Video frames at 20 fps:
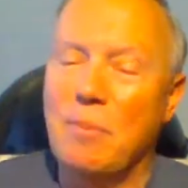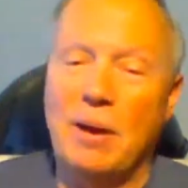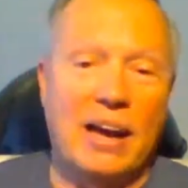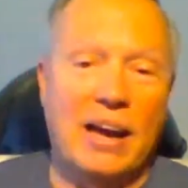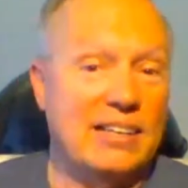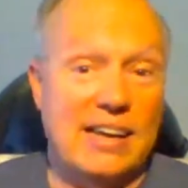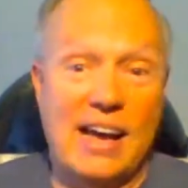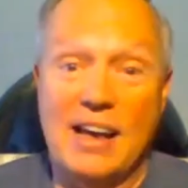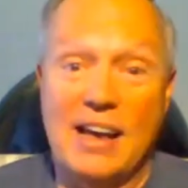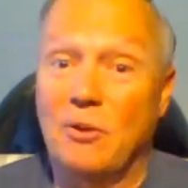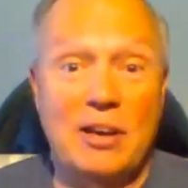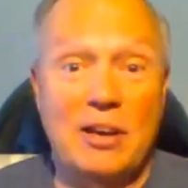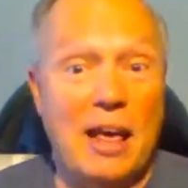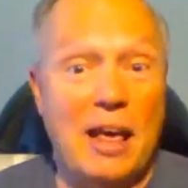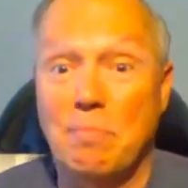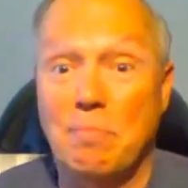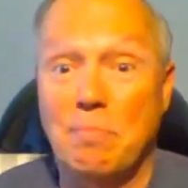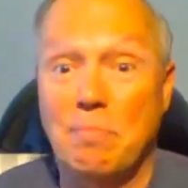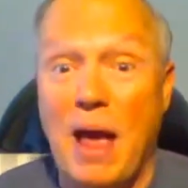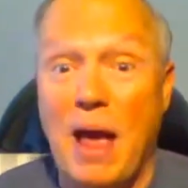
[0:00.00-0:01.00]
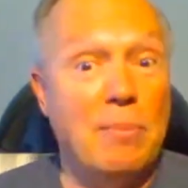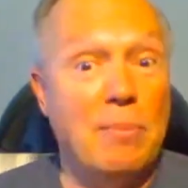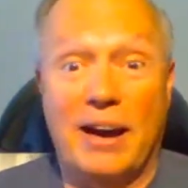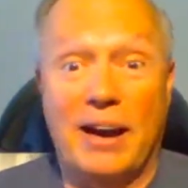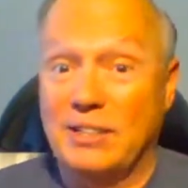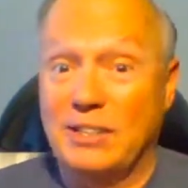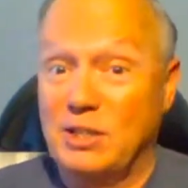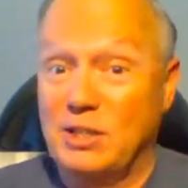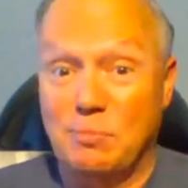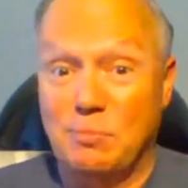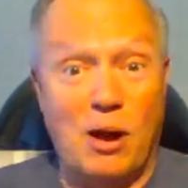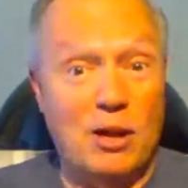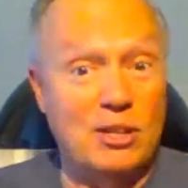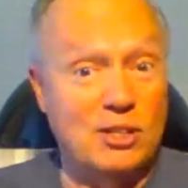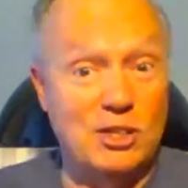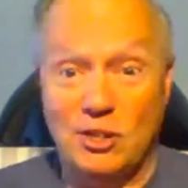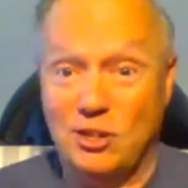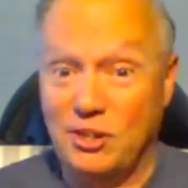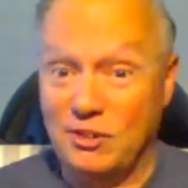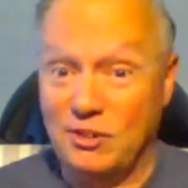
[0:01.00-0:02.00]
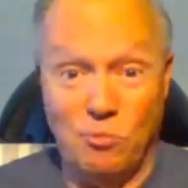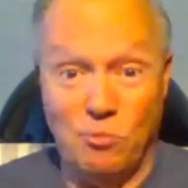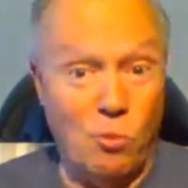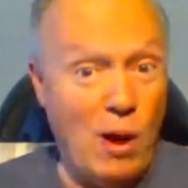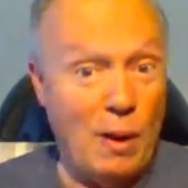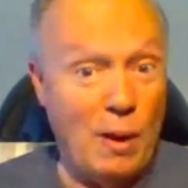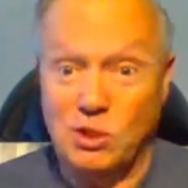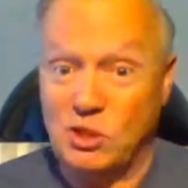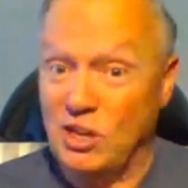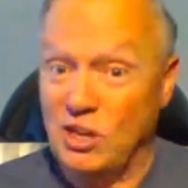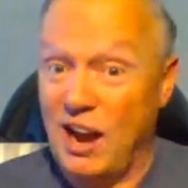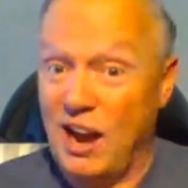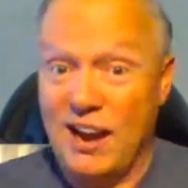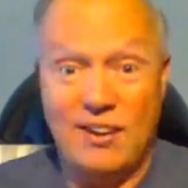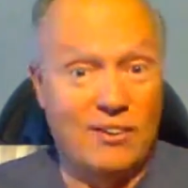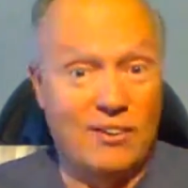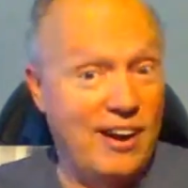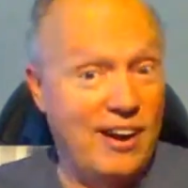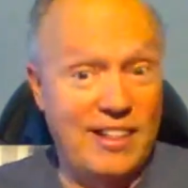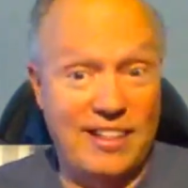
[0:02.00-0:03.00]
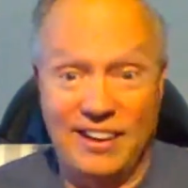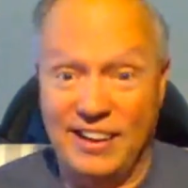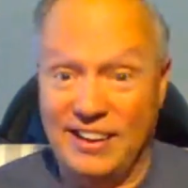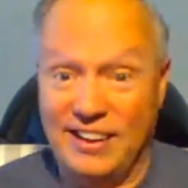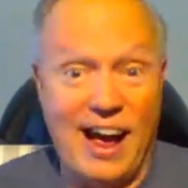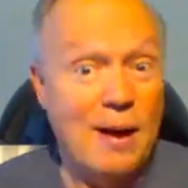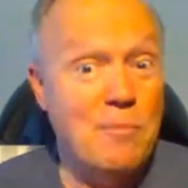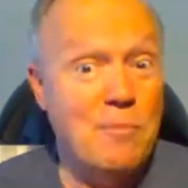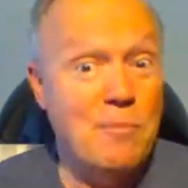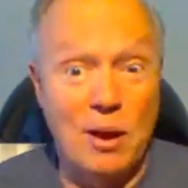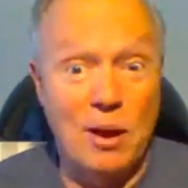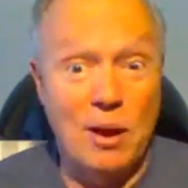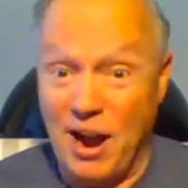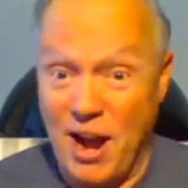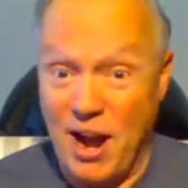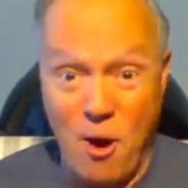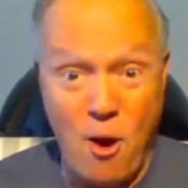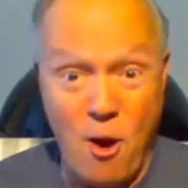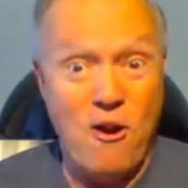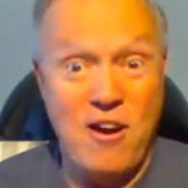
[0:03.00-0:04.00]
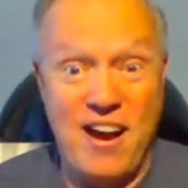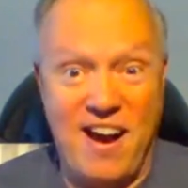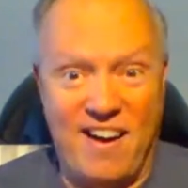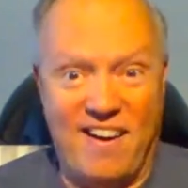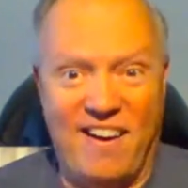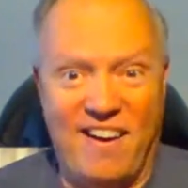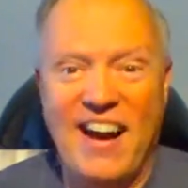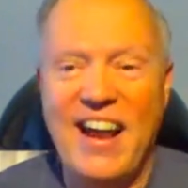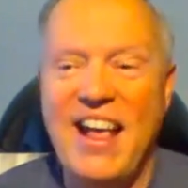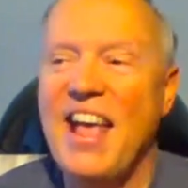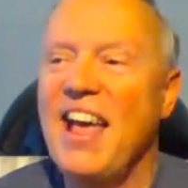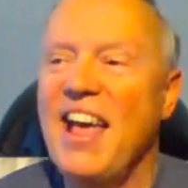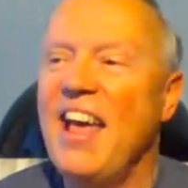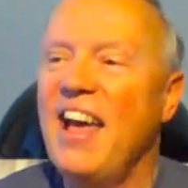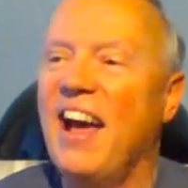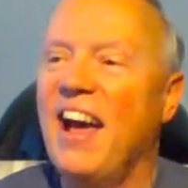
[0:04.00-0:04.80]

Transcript: because I don't get paid by a sponsored website or anything like that. I'm on my own here,